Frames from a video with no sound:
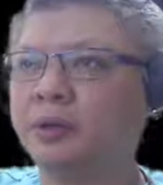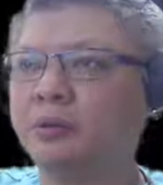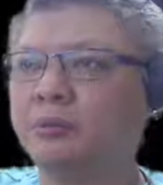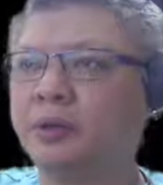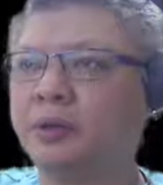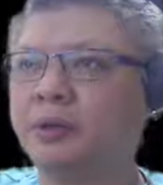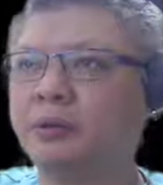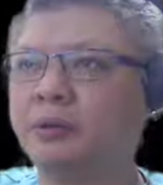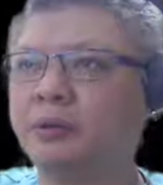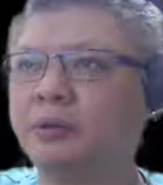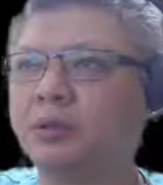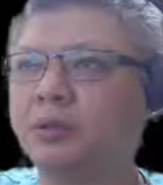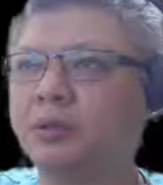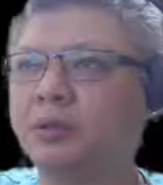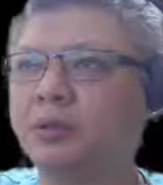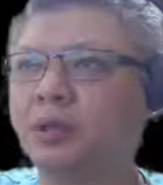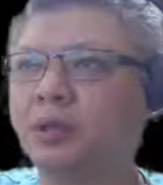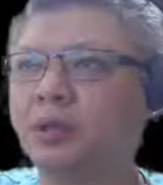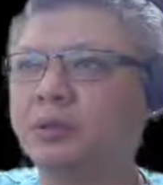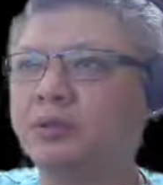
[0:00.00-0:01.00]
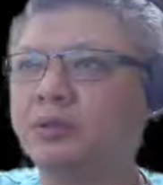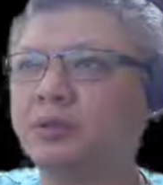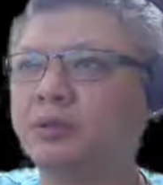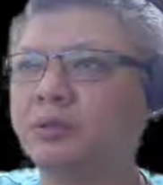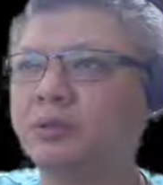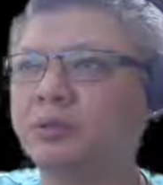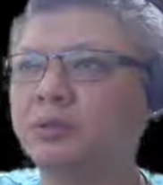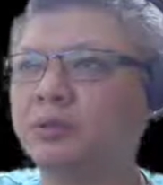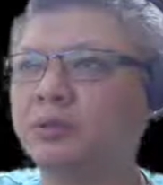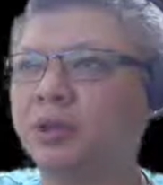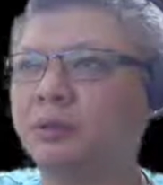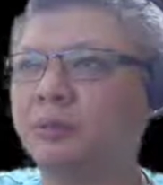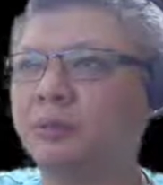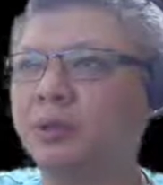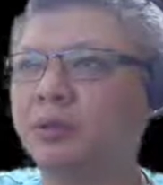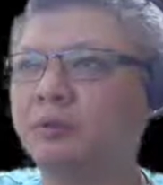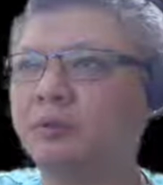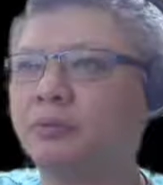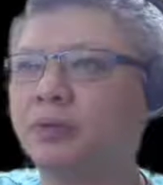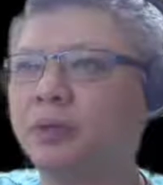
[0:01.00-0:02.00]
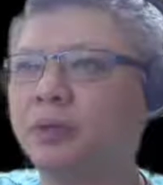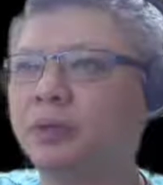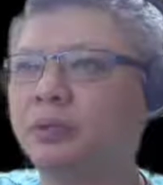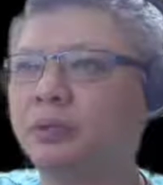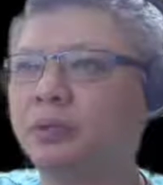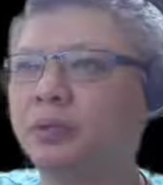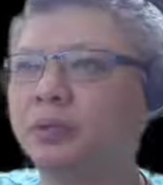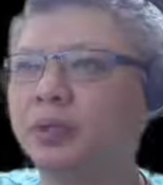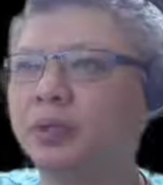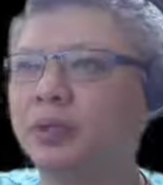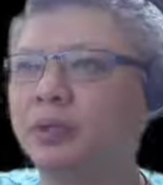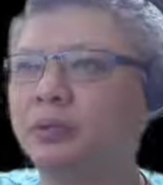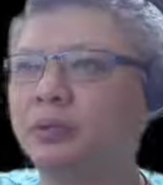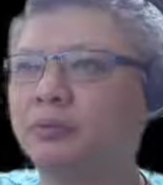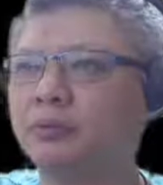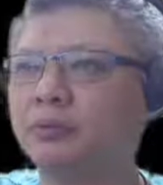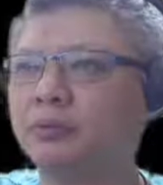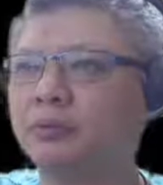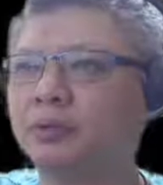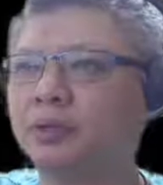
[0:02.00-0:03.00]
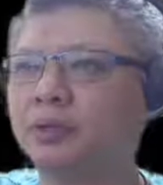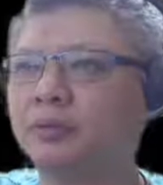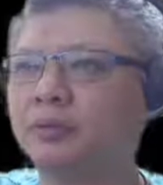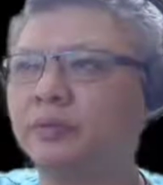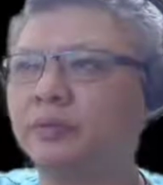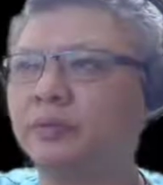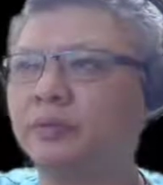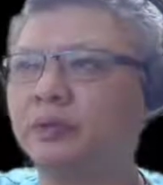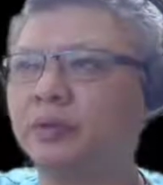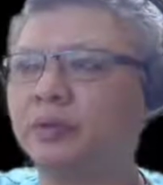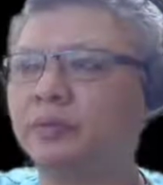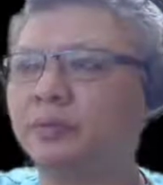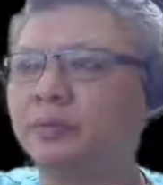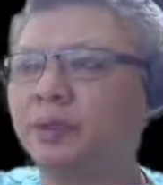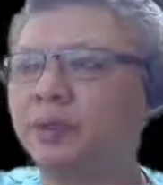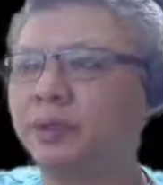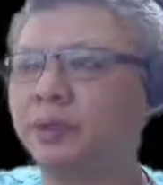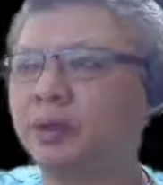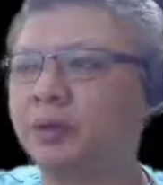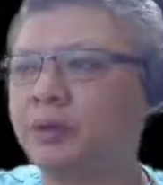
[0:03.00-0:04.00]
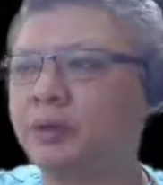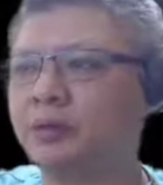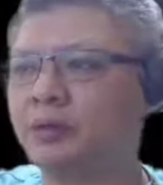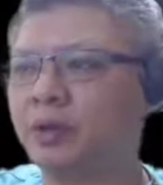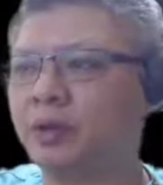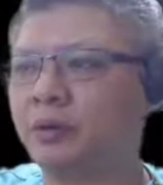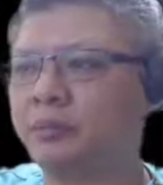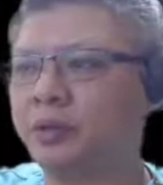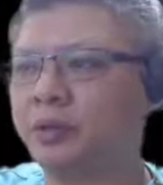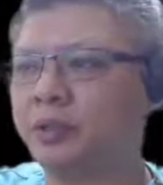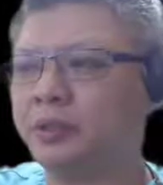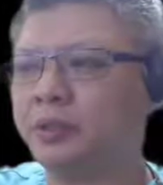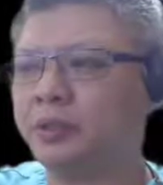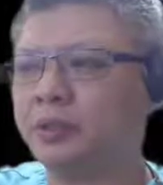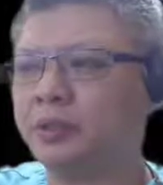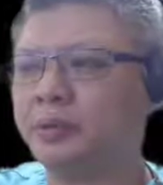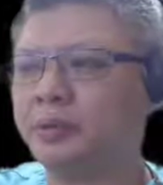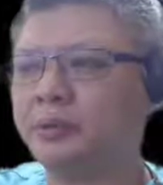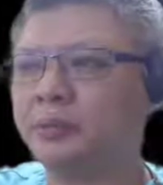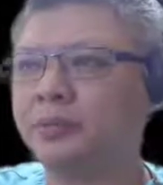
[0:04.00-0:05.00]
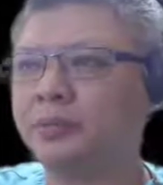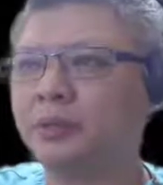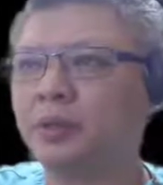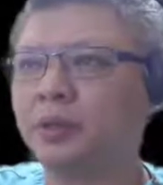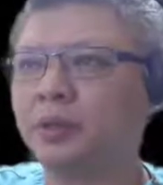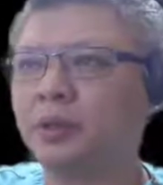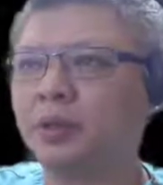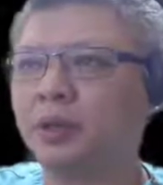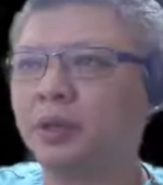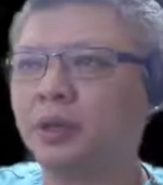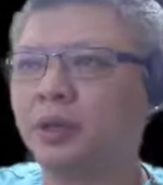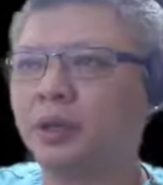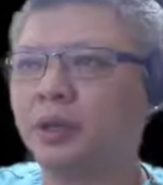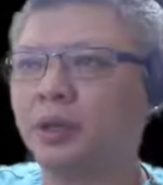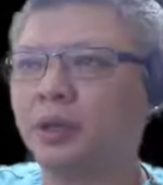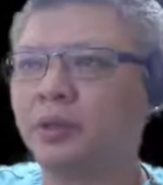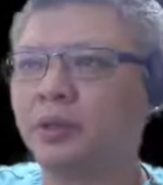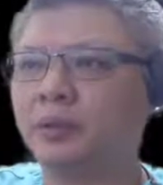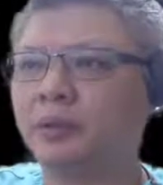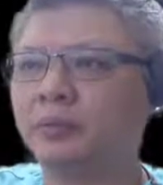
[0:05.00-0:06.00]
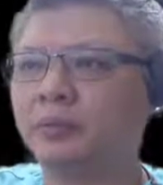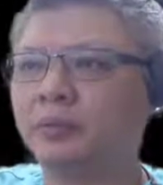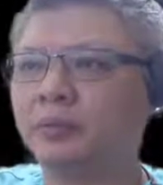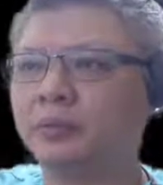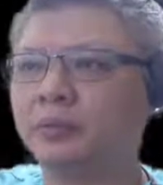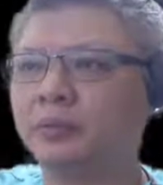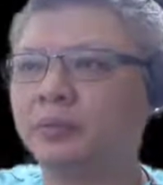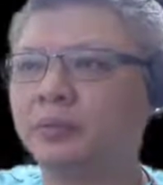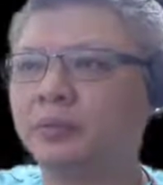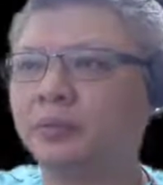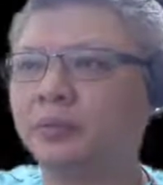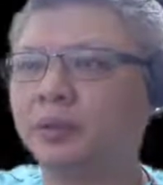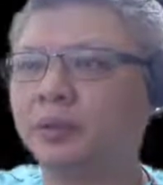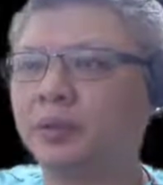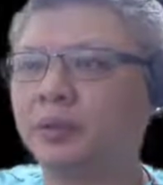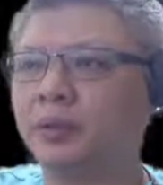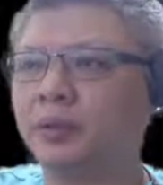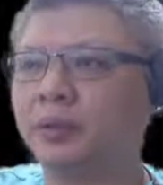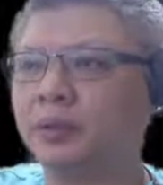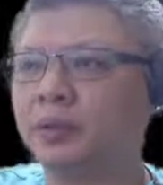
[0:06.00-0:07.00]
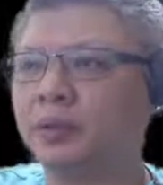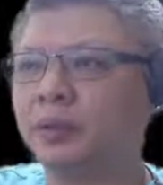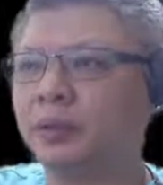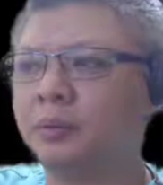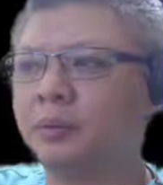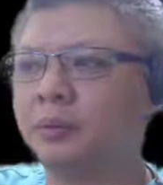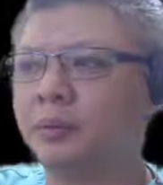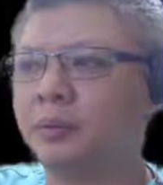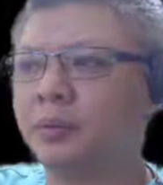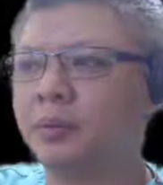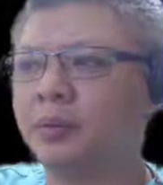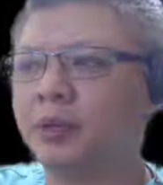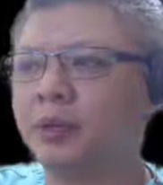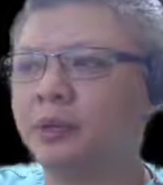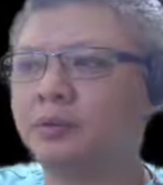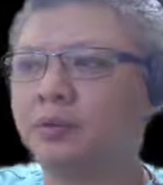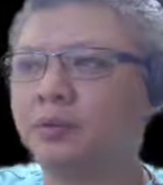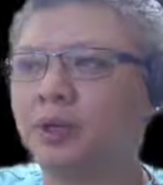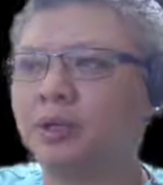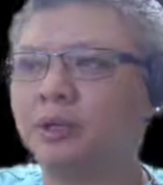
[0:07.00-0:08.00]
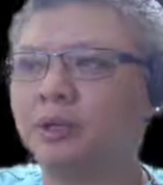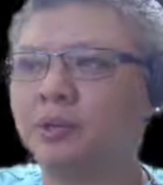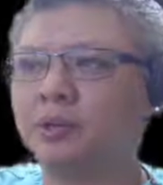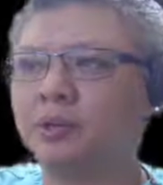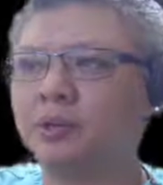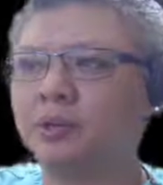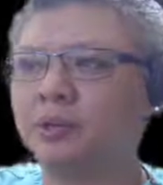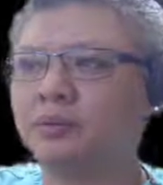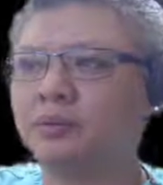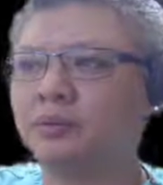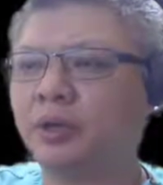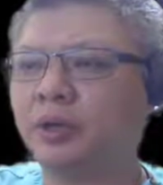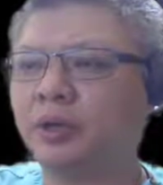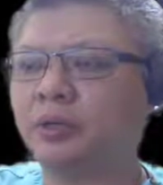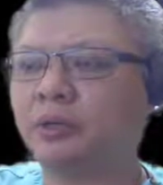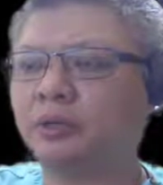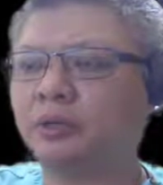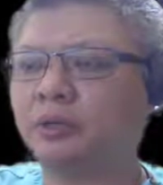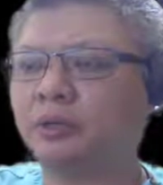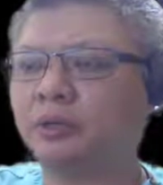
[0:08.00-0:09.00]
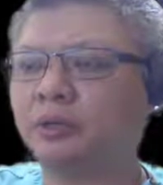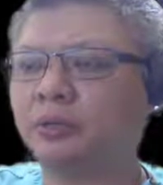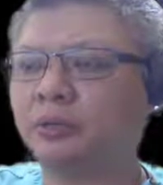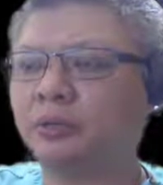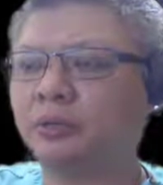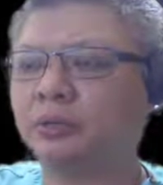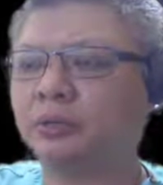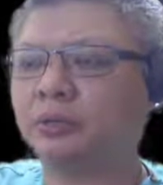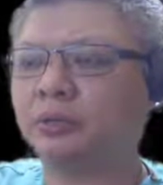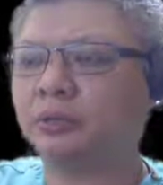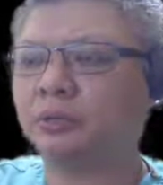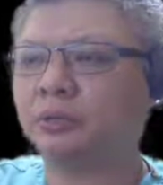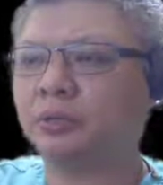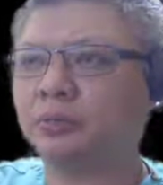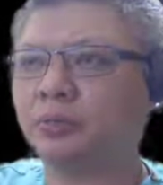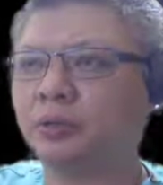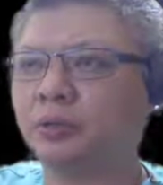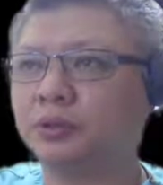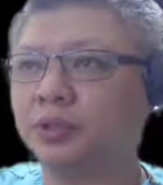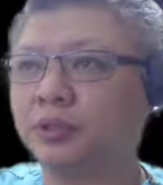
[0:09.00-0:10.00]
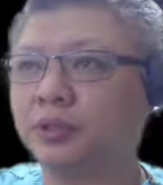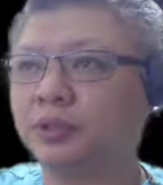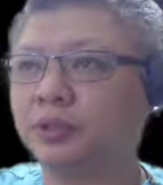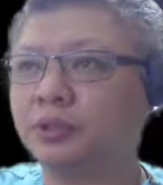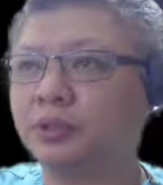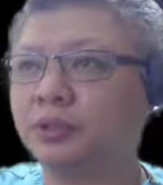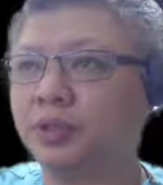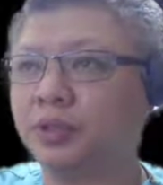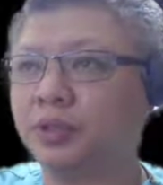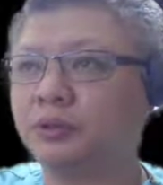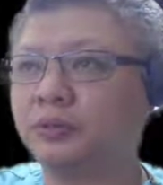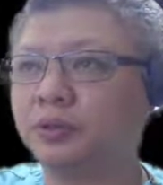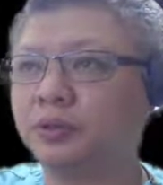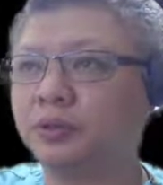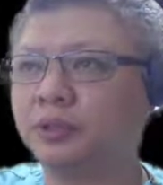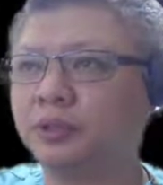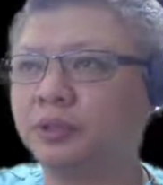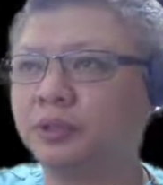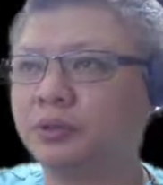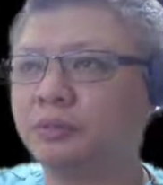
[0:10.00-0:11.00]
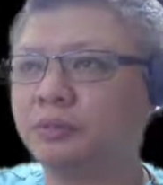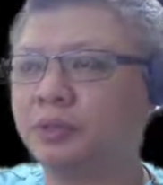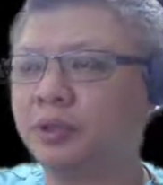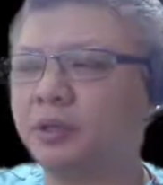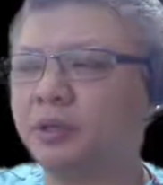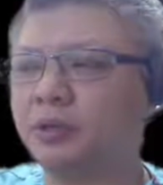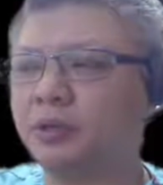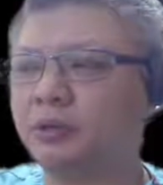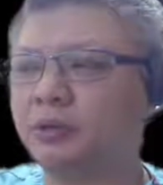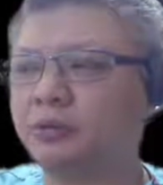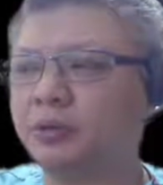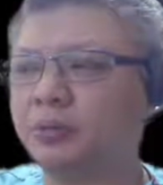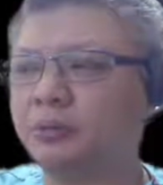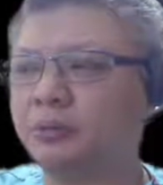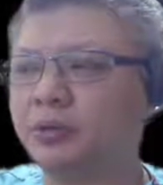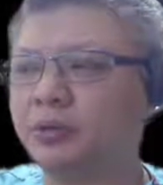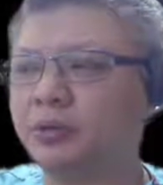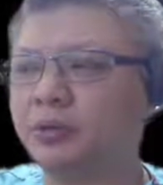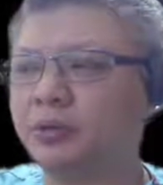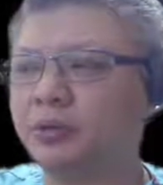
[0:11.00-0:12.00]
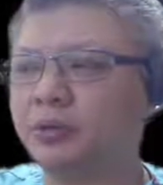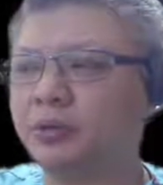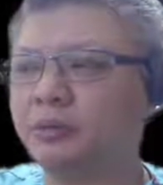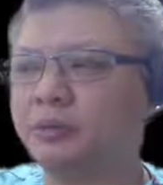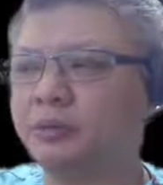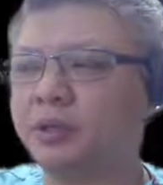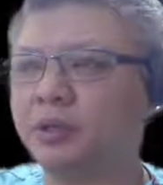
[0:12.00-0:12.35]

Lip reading: Red intends to checkmate with c9 equals to 7 for the spotted cannon checkmate. And red tried to protect his elephant in this manner, or trade material in this